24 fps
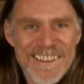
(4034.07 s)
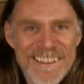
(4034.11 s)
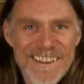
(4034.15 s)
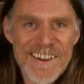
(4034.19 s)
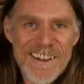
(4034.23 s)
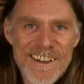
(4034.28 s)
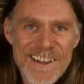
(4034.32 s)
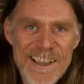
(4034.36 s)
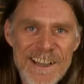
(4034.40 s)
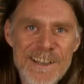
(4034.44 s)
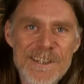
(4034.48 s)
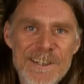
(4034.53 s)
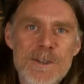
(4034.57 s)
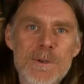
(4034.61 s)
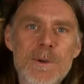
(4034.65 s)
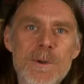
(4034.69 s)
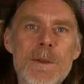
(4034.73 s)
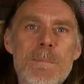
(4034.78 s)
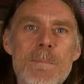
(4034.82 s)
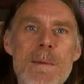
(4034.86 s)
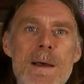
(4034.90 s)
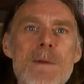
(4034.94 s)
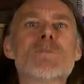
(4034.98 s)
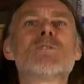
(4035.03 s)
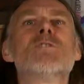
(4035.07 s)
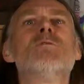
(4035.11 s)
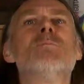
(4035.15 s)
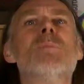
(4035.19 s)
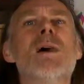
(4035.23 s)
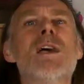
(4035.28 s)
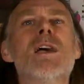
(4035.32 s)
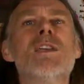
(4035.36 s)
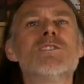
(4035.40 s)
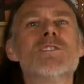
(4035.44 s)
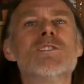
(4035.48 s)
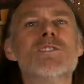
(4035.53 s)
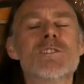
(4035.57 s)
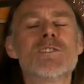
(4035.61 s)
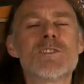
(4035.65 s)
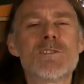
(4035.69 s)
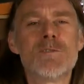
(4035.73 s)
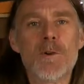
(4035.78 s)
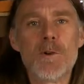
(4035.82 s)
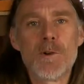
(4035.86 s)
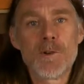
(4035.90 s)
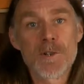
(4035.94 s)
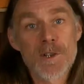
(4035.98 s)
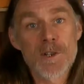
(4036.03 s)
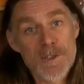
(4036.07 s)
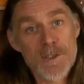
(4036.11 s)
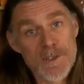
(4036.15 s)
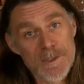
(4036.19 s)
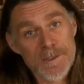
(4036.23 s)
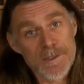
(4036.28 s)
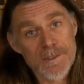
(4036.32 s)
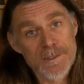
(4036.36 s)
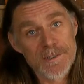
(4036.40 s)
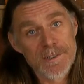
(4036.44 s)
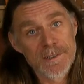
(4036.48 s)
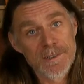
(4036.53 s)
gargantuan amounts of patience for us.